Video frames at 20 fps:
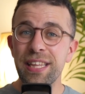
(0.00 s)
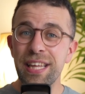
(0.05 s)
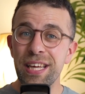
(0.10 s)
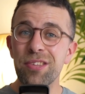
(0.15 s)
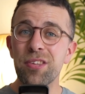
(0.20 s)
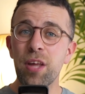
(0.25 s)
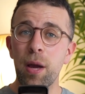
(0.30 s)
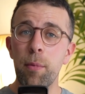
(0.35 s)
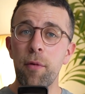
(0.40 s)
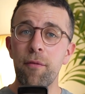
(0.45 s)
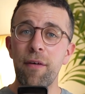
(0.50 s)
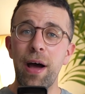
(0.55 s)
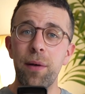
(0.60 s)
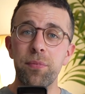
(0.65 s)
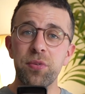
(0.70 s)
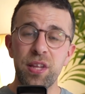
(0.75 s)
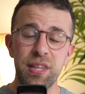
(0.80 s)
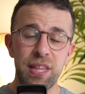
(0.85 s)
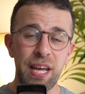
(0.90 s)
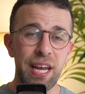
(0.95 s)
these type of
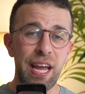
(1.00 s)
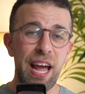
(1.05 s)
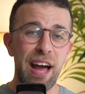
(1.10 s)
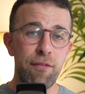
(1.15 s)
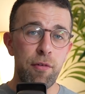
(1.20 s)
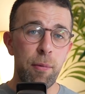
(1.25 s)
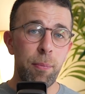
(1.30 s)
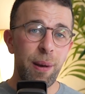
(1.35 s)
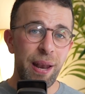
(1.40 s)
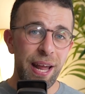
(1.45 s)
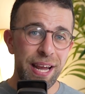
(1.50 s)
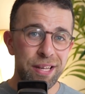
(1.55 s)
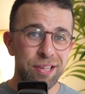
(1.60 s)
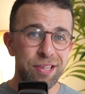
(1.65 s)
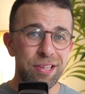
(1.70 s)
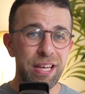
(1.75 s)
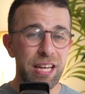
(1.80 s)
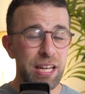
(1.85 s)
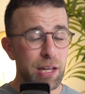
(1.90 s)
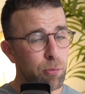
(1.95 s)
apps I think have a
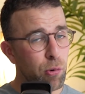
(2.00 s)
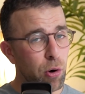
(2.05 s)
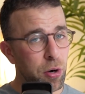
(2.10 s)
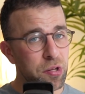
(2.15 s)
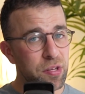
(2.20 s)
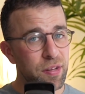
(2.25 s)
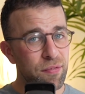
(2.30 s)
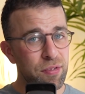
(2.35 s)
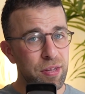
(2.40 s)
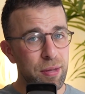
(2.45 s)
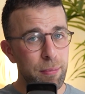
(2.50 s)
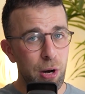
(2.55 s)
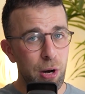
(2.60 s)
place in the productivity